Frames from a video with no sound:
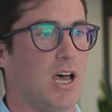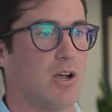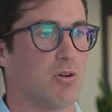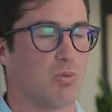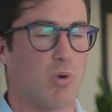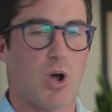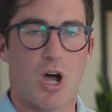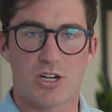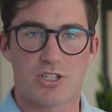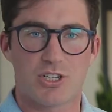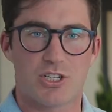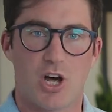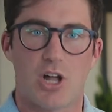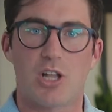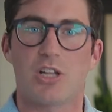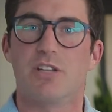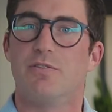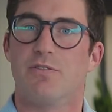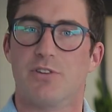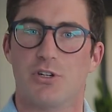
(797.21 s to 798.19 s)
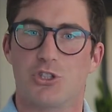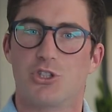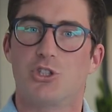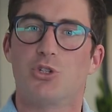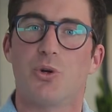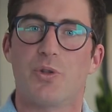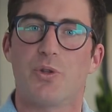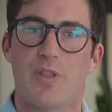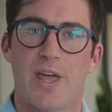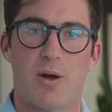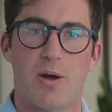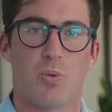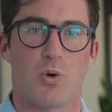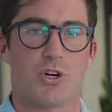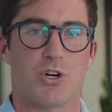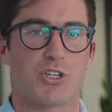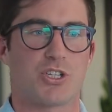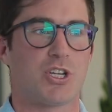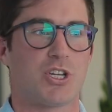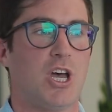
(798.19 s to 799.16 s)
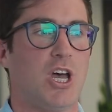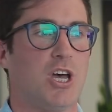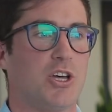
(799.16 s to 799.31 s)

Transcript: rock solid virtual networks,